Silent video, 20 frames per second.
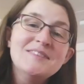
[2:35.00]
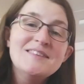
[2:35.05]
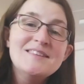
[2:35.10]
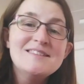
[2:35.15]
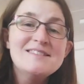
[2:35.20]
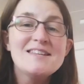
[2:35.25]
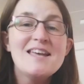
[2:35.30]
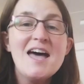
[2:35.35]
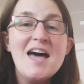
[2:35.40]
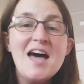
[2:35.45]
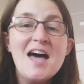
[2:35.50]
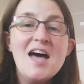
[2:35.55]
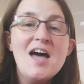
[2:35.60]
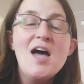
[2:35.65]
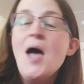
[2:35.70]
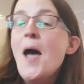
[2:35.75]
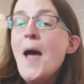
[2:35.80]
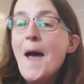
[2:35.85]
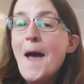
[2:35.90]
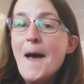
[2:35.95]
da,
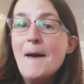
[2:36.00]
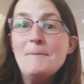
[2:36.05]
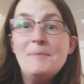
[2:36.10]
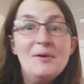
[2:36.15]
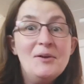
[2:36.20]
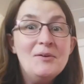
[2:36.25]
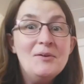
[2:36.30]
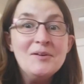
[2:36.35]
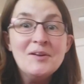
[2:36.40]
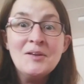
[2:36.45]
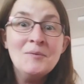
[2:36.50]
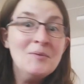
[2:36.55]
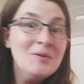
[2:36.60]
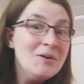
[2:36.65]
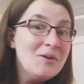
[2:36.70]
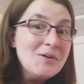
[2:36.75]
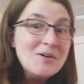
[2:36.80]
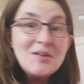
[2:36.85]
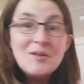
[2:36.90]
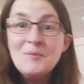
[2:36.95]
a
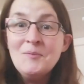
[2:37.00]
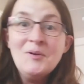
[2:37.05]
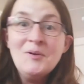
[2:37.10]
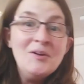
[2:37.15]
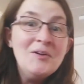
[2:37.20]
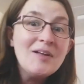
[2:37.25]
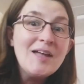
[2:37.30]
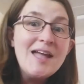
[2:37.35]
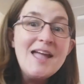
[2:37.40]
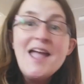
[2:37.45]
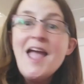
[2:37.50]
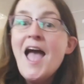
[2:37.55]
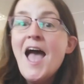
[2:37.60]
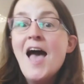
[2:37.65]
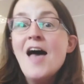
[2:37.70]
boogie-woogie woogie.